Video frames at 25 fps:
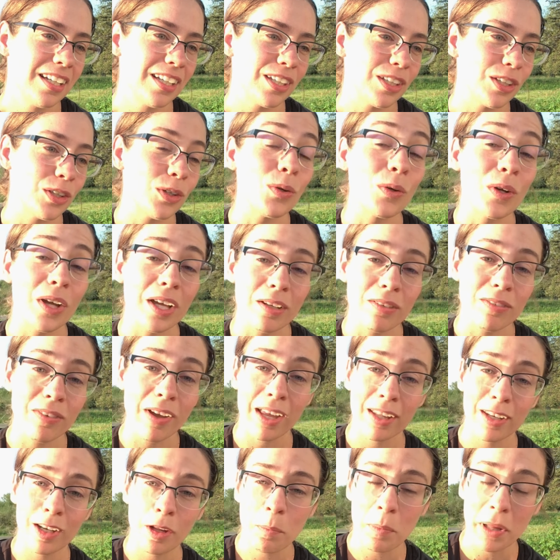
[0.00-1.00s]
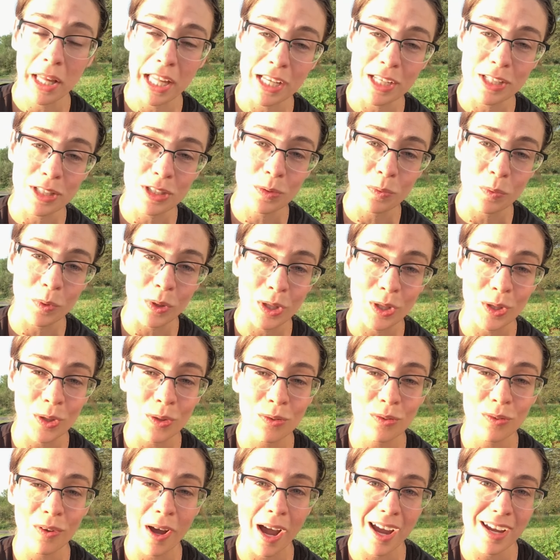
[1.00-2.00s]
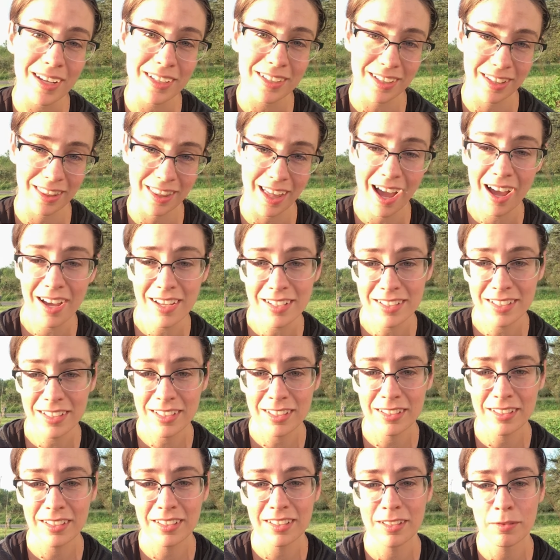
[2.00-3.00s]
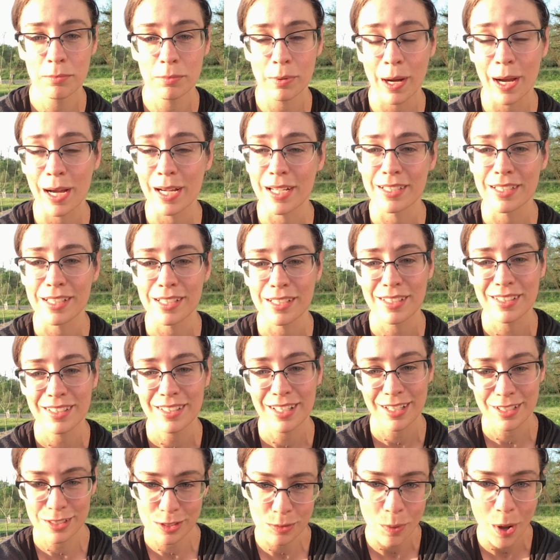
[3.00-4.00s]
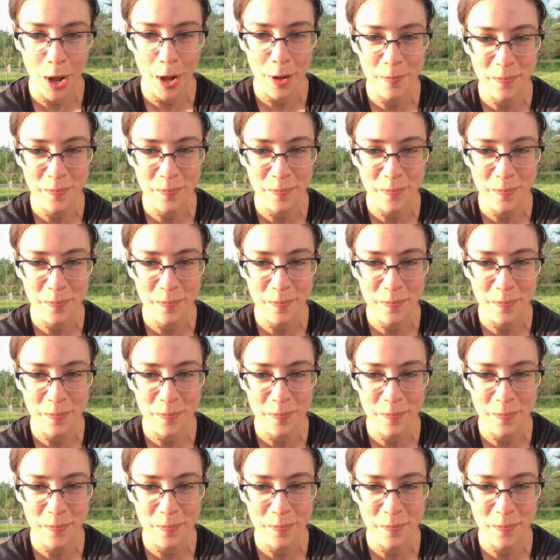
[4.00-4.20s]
you can find a place where you find that practice as well.